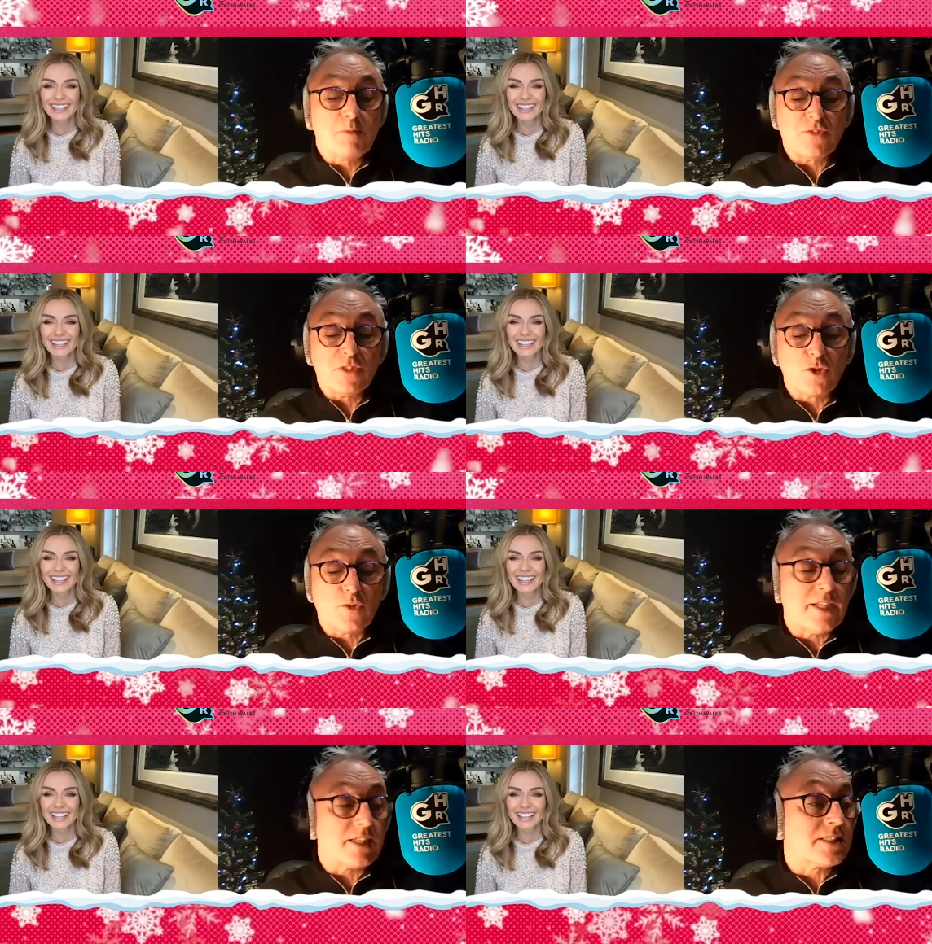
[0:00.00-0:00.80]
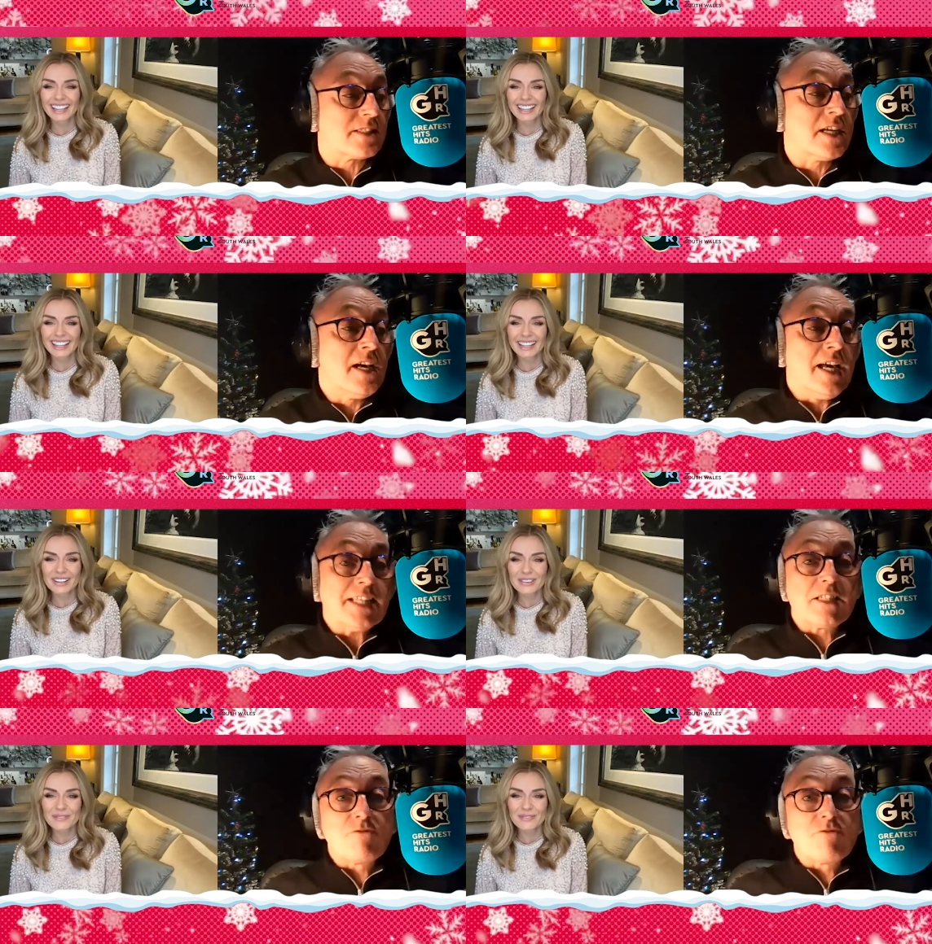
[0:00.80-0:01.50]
Speaker 1: much for joining us. And it's a